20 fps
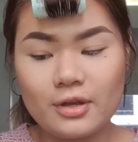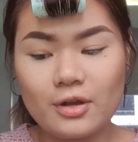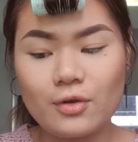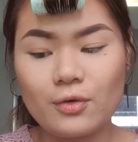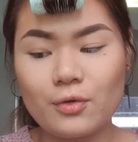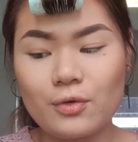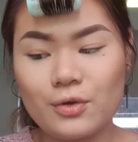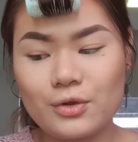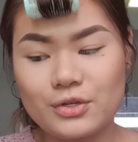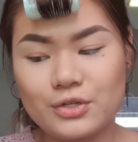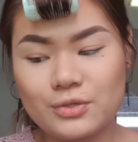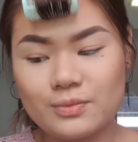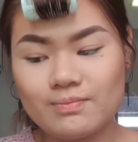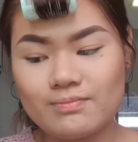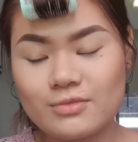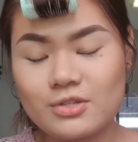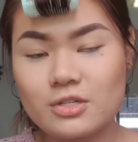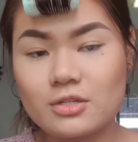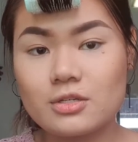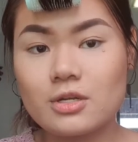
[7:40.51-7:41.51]
or
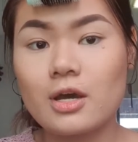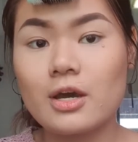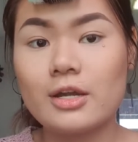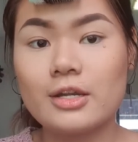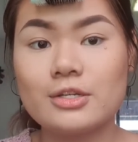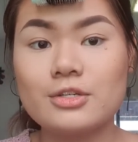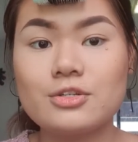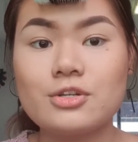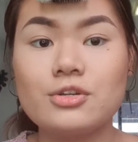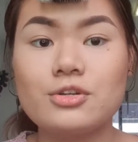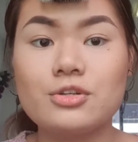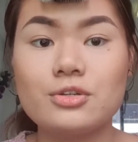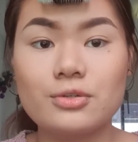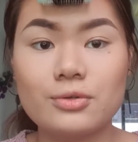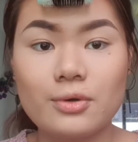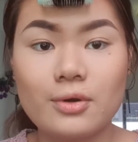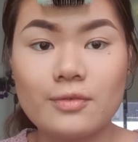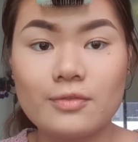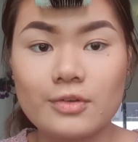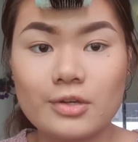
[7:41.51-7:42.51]
starting to
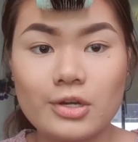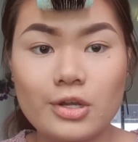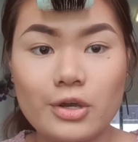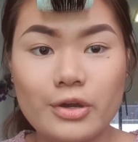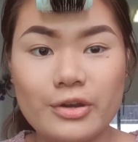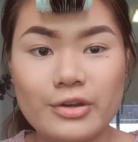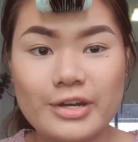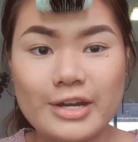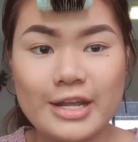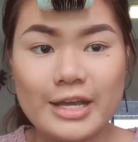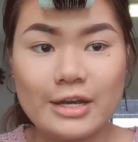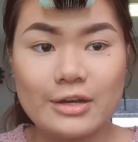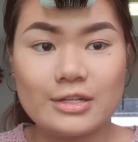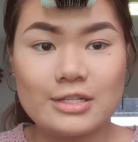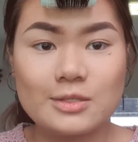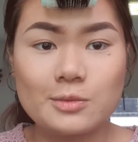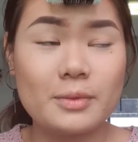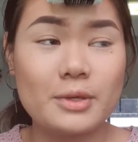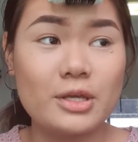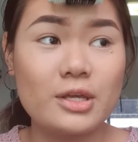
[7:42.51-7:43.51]
do a video now,
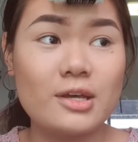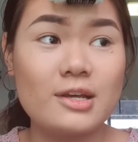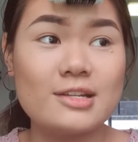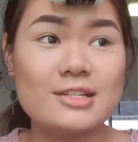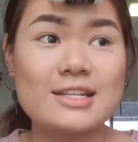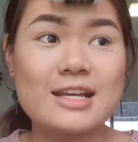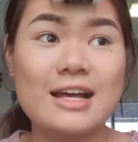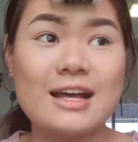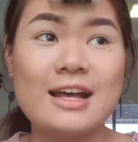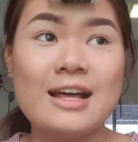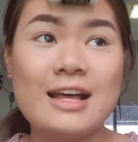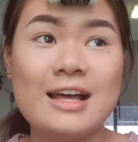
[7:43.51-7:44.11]
is because I